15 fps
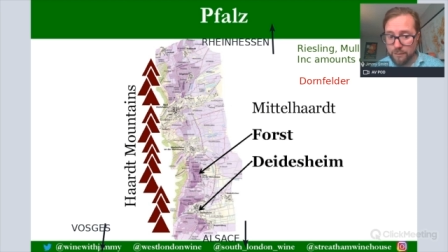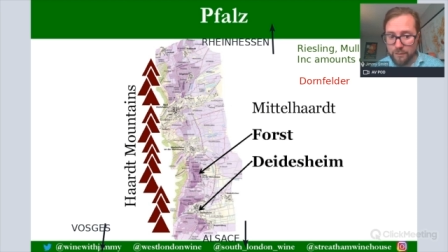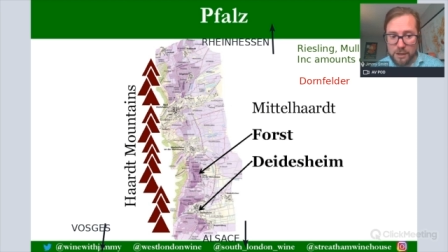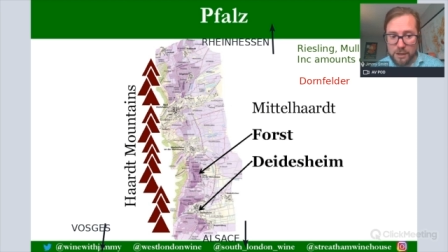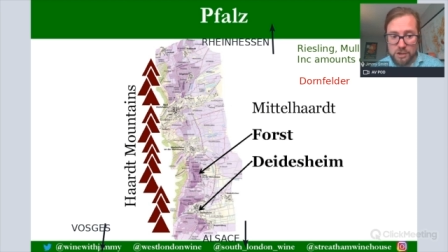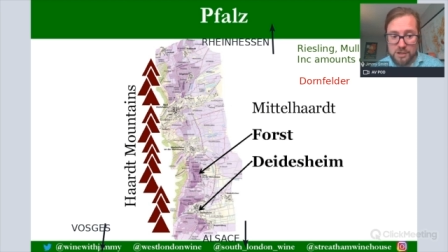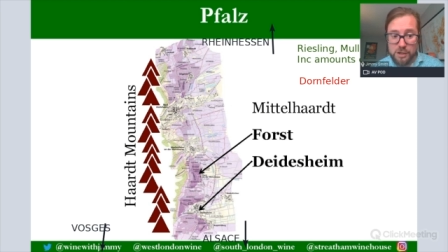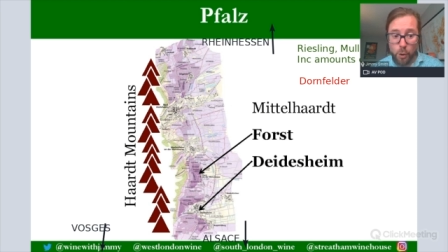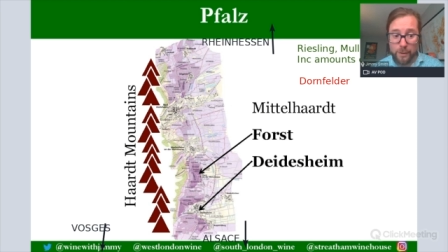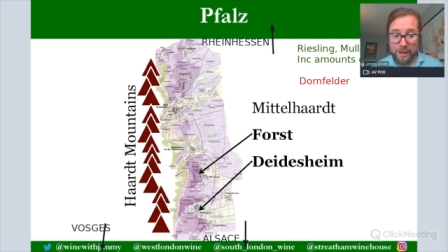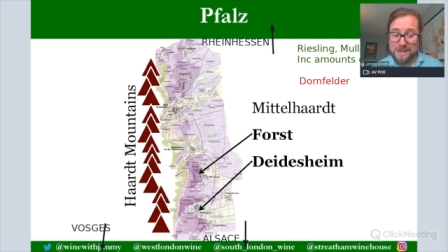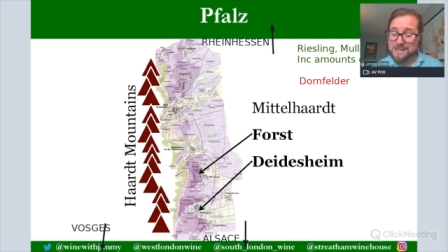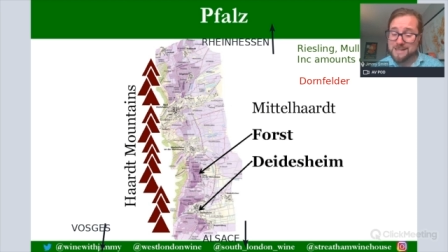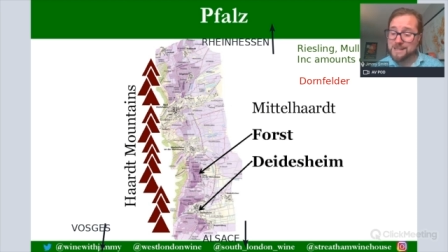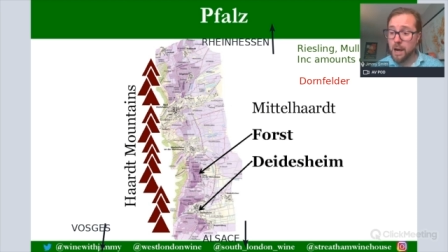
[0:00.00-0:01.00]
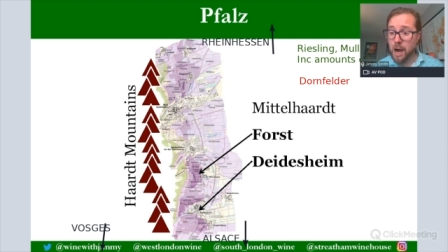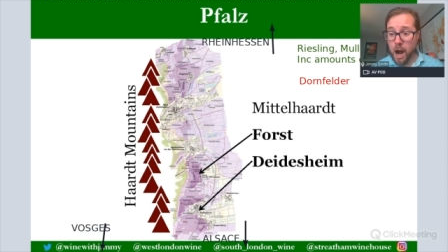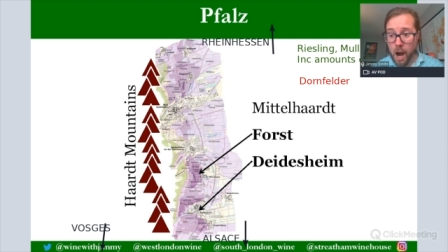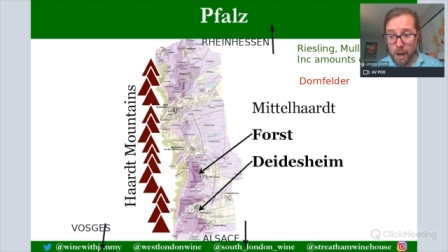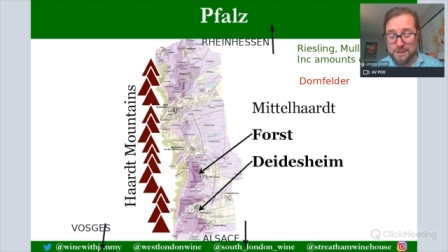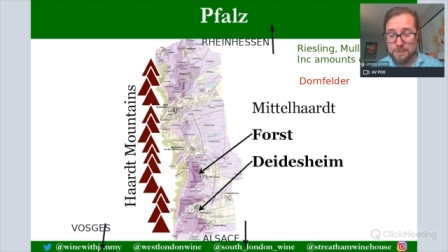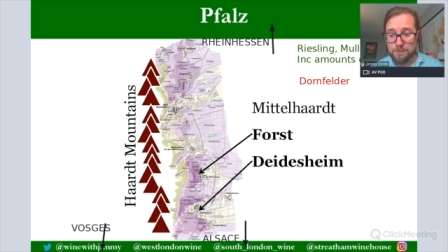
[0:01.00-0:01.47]
villages, going into the
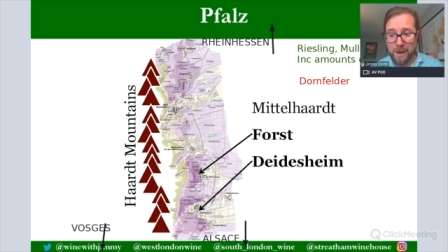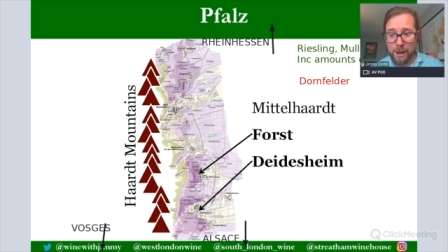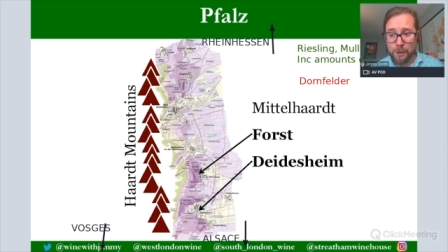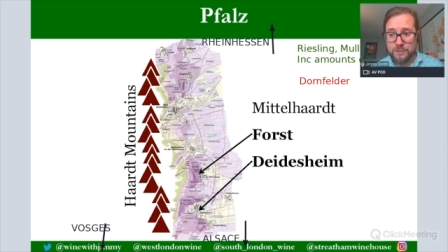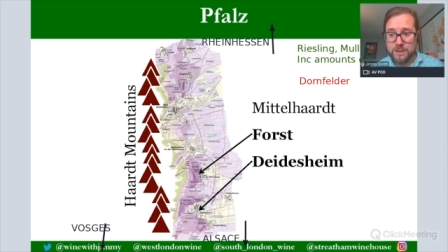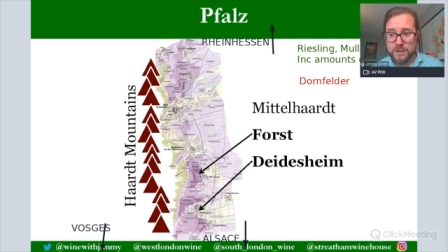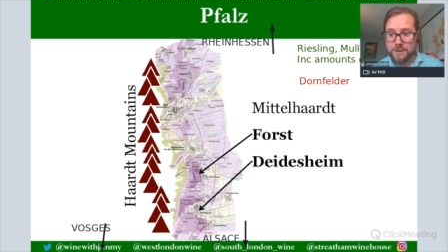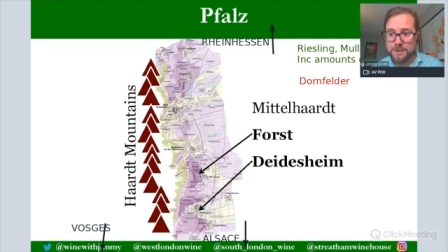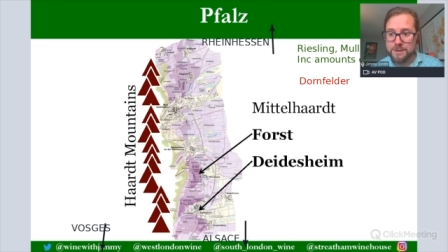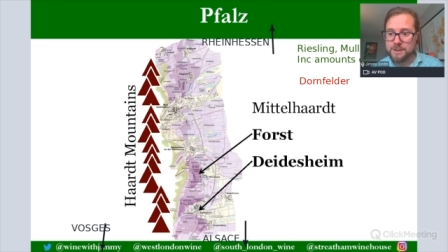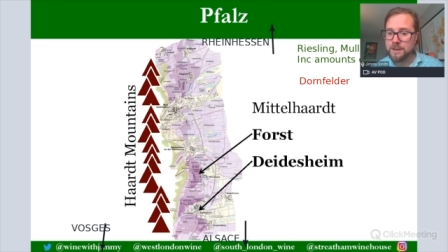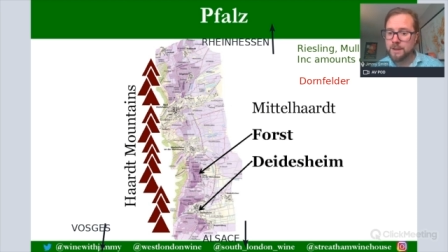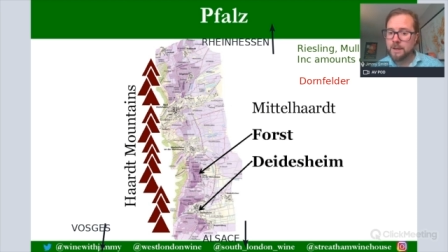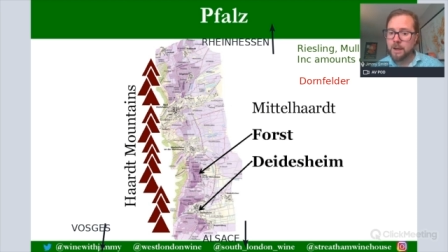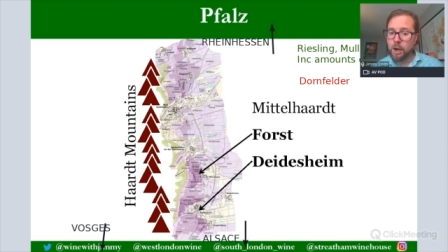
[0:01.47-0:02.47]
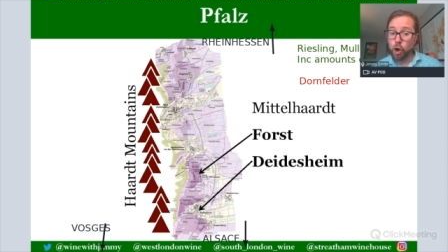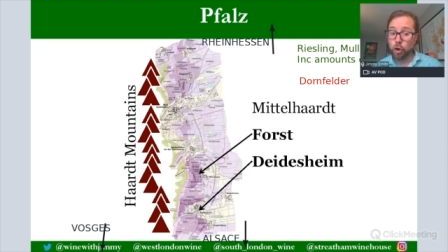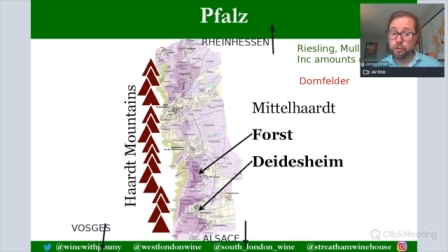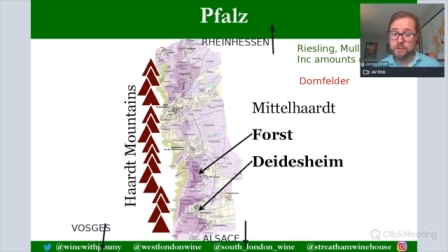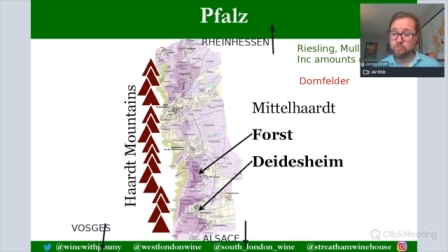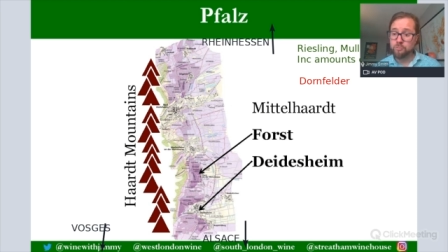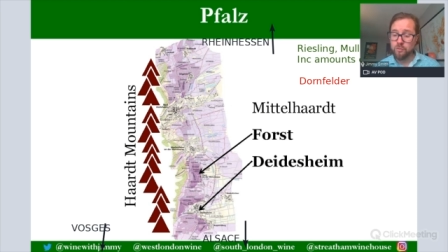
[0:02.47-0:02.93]
Haardt Mountains on some